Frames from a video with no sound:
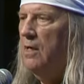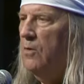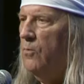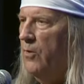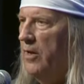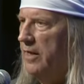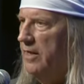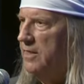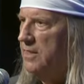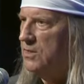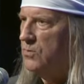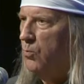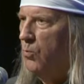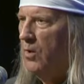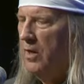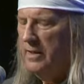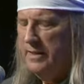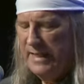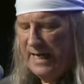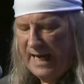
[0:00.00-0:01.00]
where his
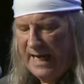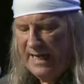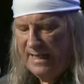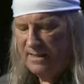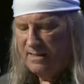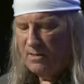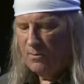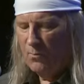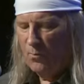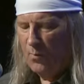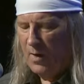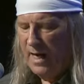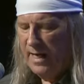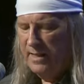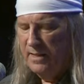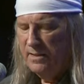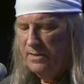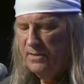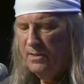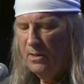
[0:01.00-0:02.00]
one-eighth
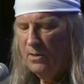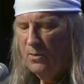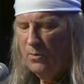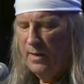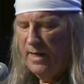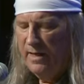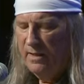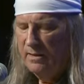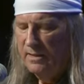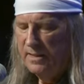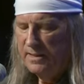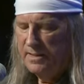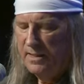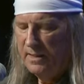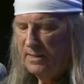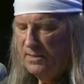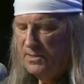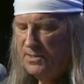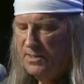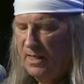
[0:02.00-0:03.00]
Wyandot
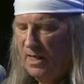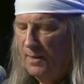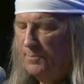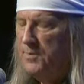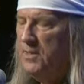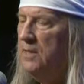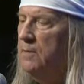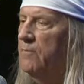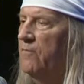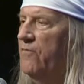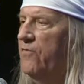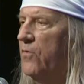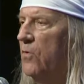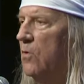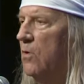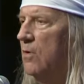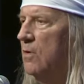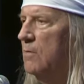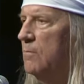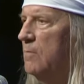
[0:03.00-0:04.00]
heritage helped him
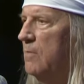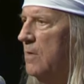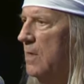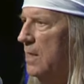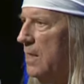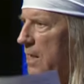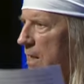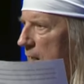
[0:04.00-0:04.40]
form